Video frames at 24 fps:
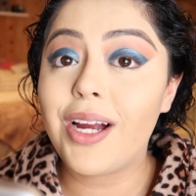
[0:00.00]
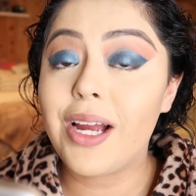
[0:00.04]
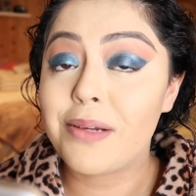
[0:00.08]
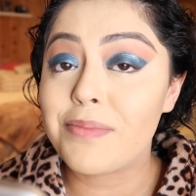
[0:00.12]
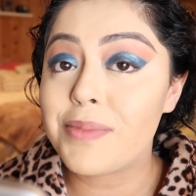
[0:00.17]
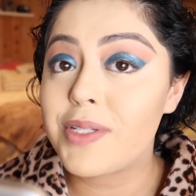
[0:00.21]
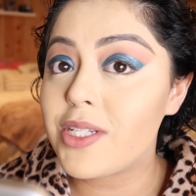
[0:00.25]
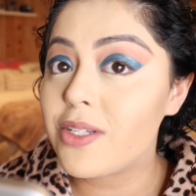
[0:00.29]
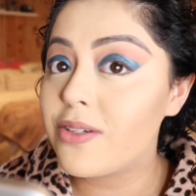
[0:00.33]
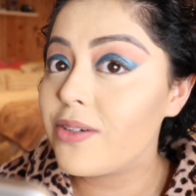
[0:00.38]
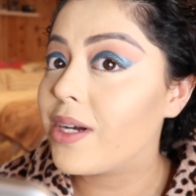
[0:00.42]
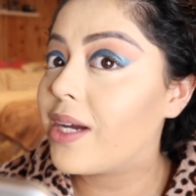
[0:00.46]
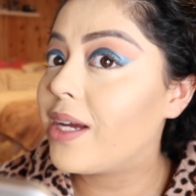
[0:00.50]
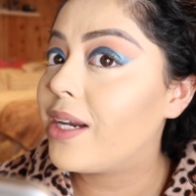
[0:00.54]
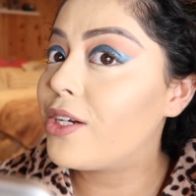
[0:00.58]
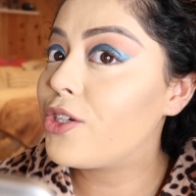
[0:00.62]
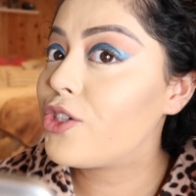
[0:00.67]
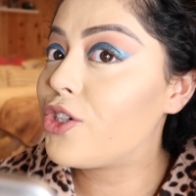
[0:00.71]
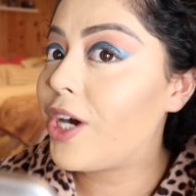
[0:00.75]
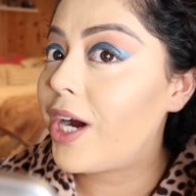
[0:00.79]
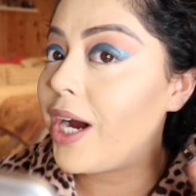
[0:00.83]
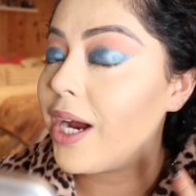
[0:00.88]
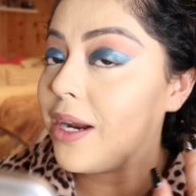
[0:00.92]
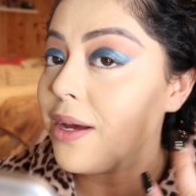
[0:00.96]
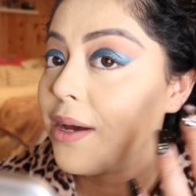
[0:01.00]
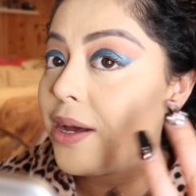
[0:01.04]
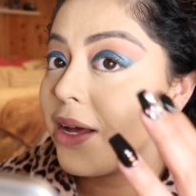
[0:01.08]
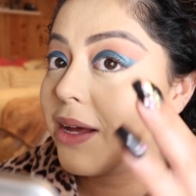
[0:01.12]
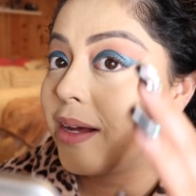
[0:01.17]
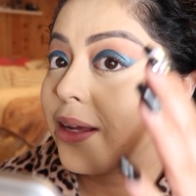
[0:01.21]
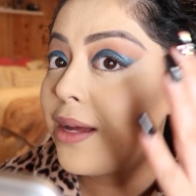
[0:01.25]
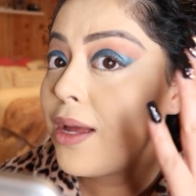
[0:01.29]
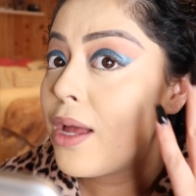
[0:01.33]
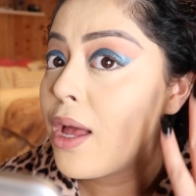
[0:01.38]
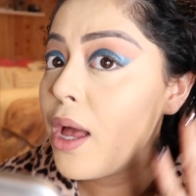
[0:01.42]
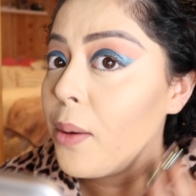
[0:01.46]
I'm still gonna try
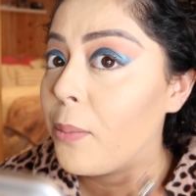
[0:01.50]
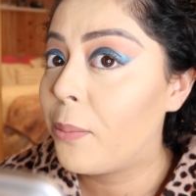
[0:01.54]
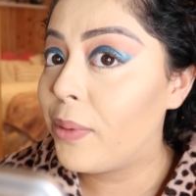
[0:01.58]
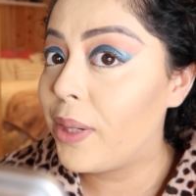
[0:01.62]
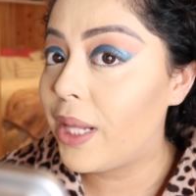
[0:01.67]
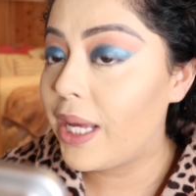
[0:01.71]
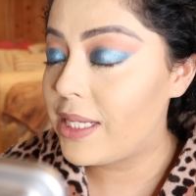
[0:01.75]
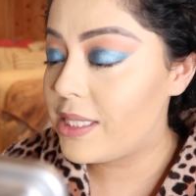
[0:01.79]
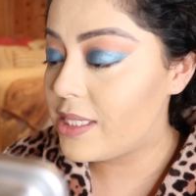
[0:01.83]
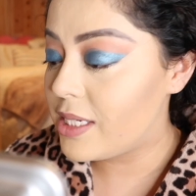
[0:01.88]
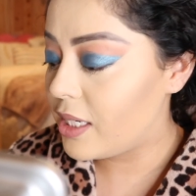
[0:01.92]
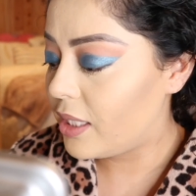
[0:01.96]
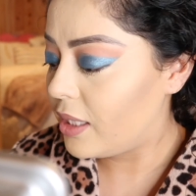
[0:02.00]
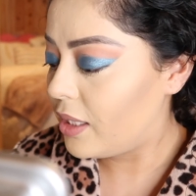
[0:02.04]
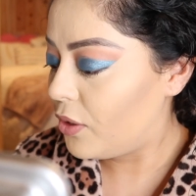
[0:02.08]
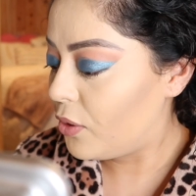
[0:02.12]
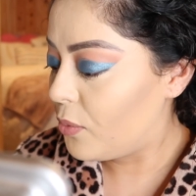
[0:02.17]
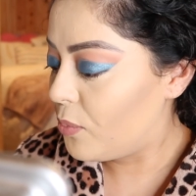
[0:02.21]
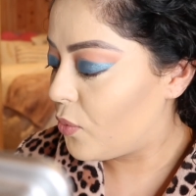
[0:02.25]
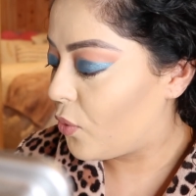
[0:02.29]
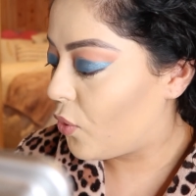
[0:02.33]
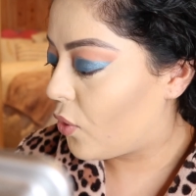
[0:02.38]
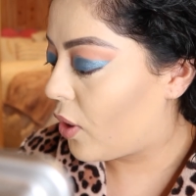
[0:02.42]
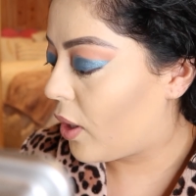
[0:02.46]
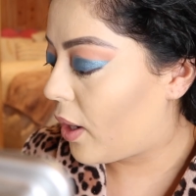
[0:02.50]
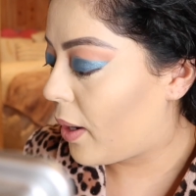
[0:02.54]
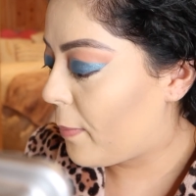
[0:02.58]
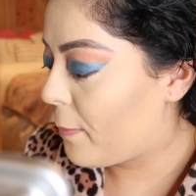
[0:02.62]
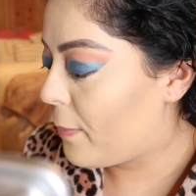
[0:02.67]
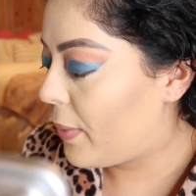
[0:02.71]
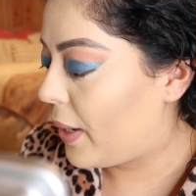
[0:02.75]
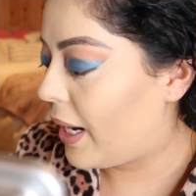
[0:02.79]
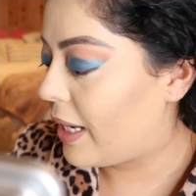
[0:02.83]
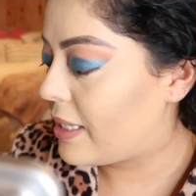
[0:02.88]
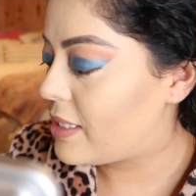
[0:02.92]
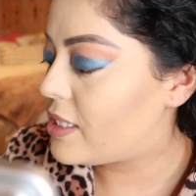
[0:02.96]
to blend it a little more,
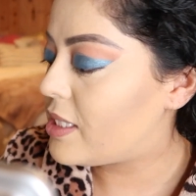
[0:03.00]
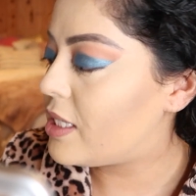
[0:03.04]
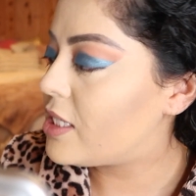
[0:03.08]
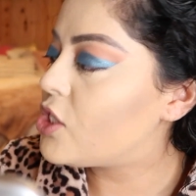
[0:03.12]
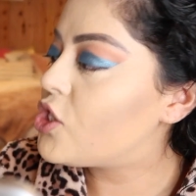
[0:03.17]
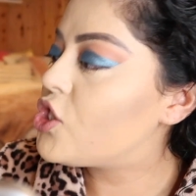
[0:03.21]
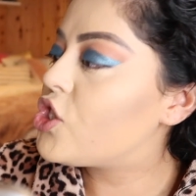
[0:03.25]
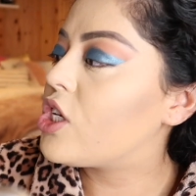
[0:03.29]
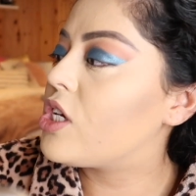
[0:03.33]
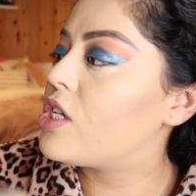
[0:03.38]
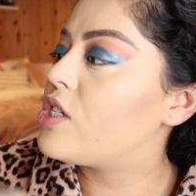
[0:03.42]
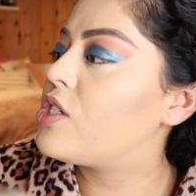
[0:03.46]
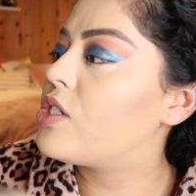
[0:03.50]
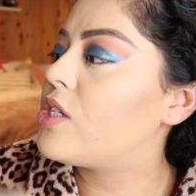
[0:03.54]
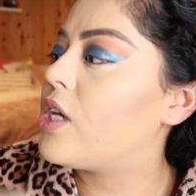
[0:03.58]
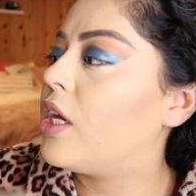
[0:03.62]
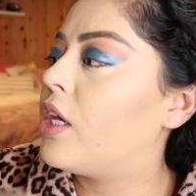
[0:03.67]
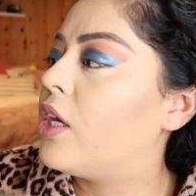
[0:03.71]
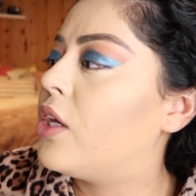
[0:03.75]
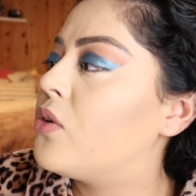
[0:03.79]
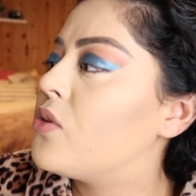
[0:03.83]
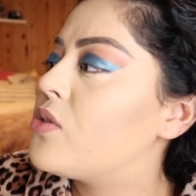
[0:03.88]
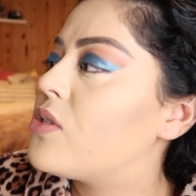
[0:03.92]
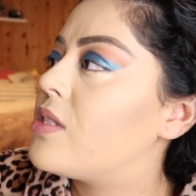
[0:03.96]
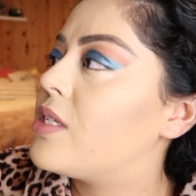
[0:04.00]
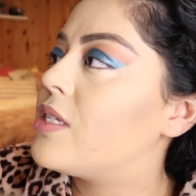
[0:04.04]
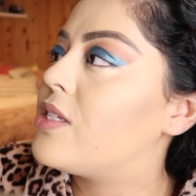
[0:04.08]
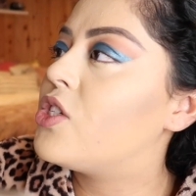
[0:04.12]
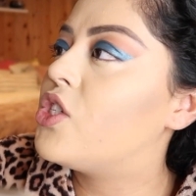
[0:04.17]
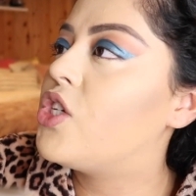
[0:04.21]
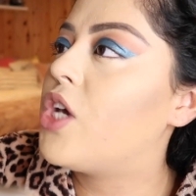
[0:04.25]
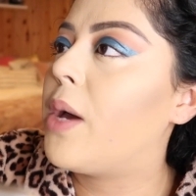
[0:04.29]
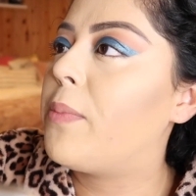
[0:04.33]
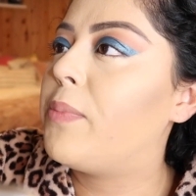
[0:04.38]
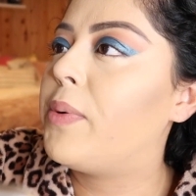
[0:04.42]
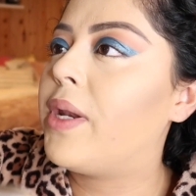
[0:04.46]
but I did just use this
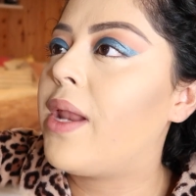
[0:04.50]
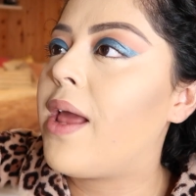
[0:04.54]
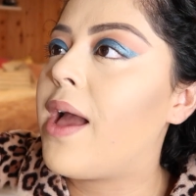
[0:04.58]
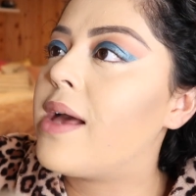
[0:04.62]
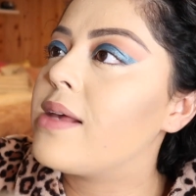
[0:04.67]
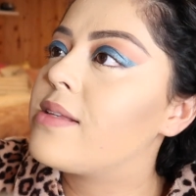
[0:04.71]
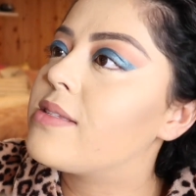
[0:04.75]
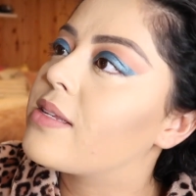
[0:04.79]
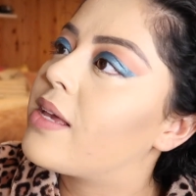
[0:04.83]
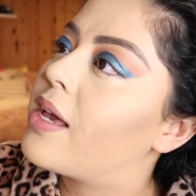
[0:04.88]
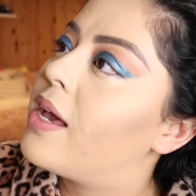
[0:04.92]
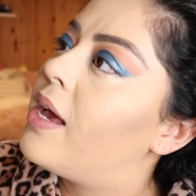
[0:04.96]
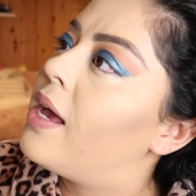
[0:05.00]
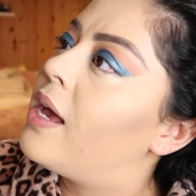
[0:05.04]
Japanese